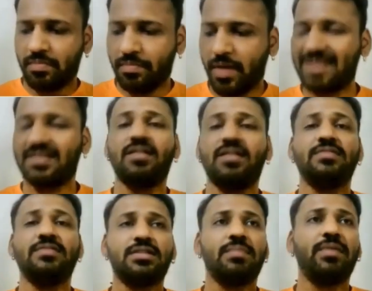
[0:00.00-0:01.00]
passed in
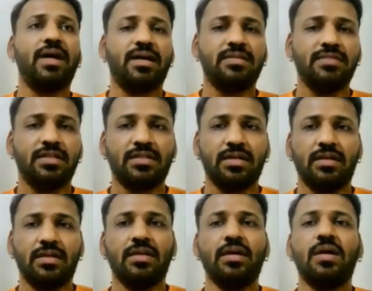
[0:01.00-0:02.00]
Rajya Sabha just
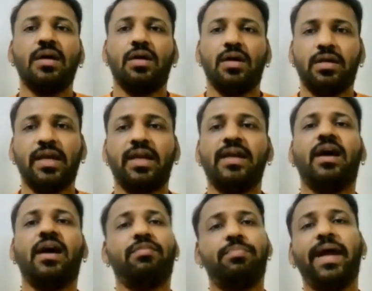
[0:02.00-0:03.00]
a year and a
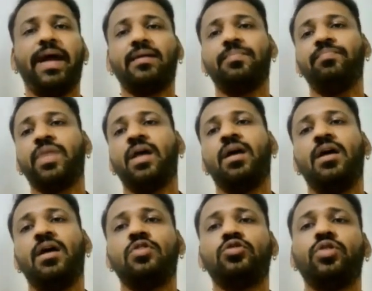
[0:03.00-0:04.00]
half back.
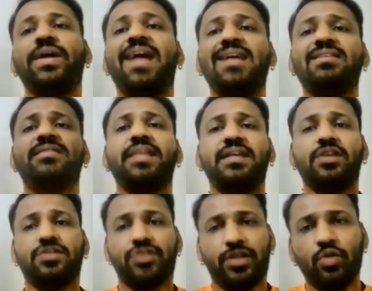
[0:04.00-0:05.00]
So it has a six
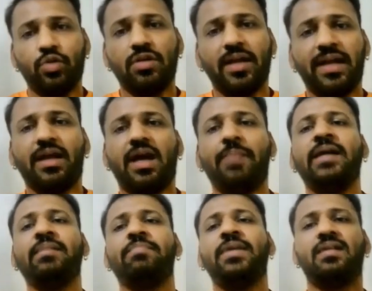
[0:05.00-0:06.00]
schedule, and
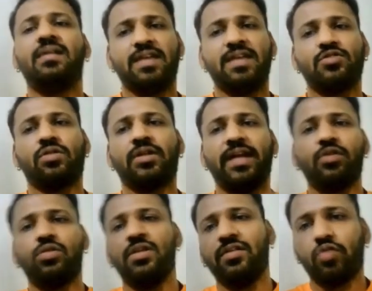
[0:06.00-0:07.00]
amendment tries to create
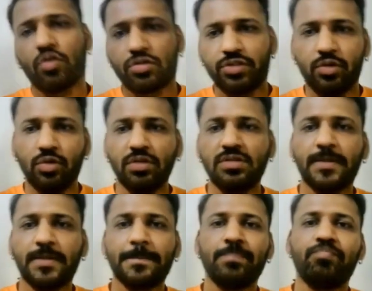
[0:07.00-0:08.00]
only four schedules.
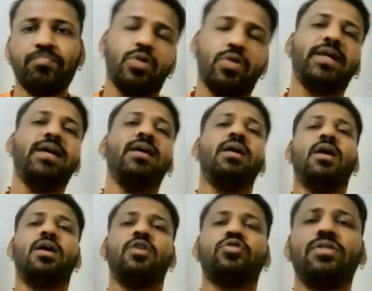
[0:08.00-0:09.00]
Okay,
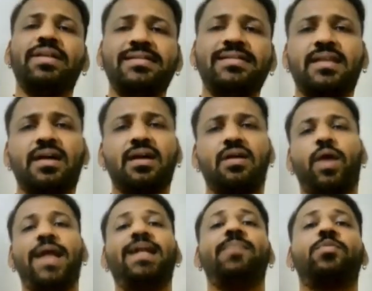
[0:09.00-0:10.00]
so this
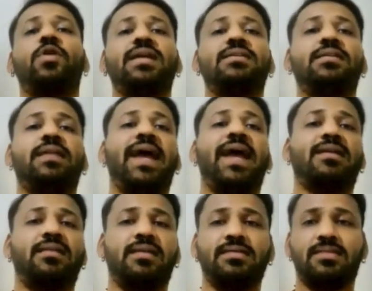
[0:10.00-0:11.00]
Wildlife Protection
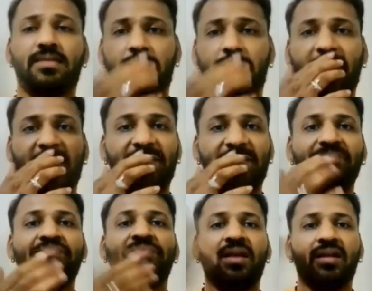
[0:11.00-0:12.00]
Act is
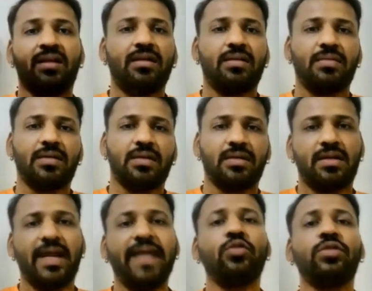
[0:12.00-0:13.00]

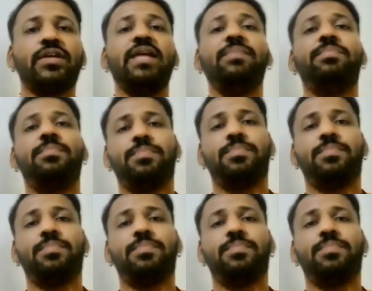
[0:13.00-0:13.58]
trying to keep